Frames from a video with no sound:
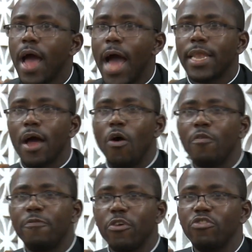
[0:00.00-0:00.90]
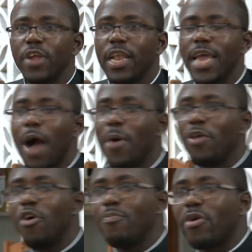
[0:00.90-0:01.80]
And unfortunately, our
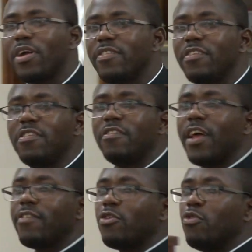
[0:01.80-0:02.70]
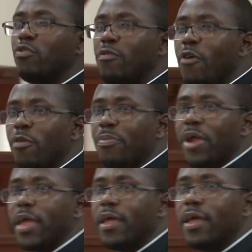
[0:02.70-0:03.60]
young brothers and sisters are those who fall prey.